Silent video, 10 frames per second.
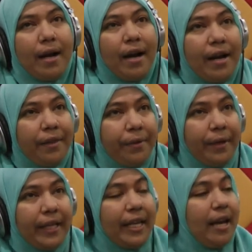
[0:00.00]
either
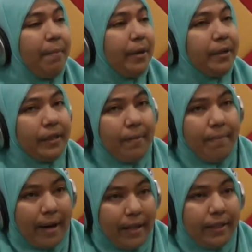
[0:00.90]
a chemical
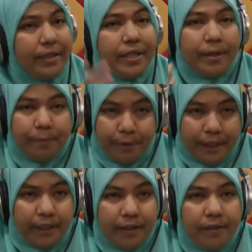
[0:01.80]
imbalance in the
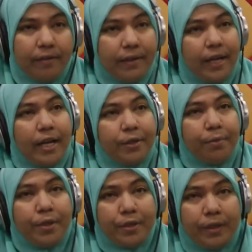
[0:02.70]
brain, okay, as a
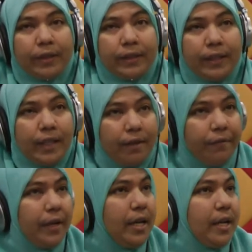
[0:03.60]
result
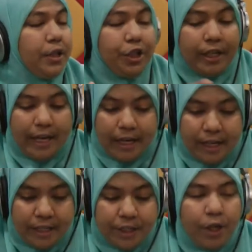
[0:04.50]
of
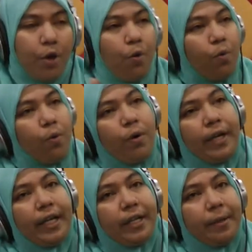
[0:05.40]
genetics,
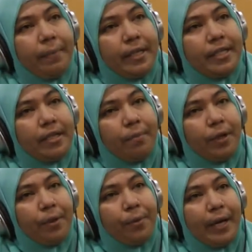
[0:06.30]
or it could be
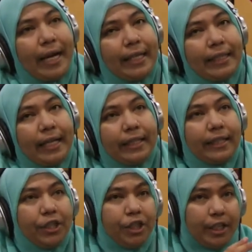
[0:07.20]
someone who has had
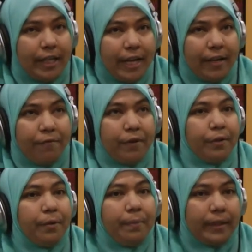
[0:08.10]
the genetic
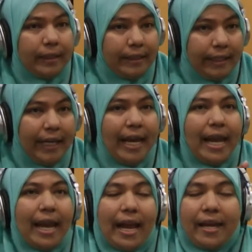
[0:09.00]
vulnerability
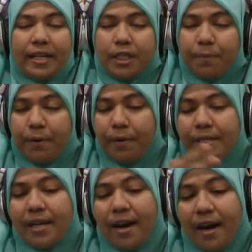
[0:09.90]
and
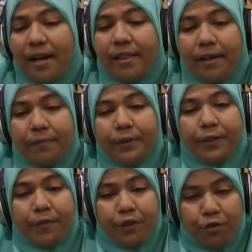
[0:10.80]
experience high
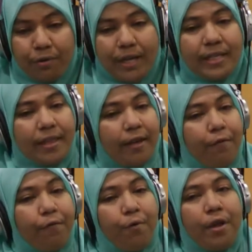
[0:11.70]
levels of stress.
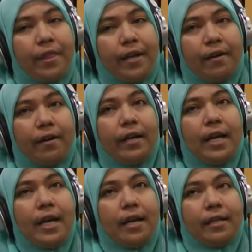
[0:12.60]
Therefore, they are
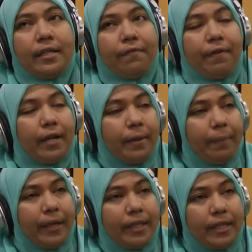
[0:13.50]

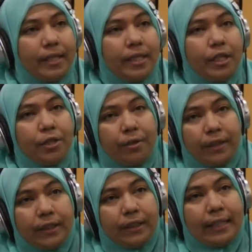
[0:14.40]
developing certain
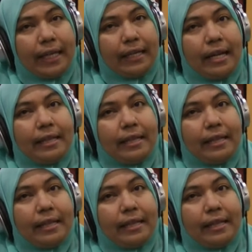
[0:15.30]
disorders that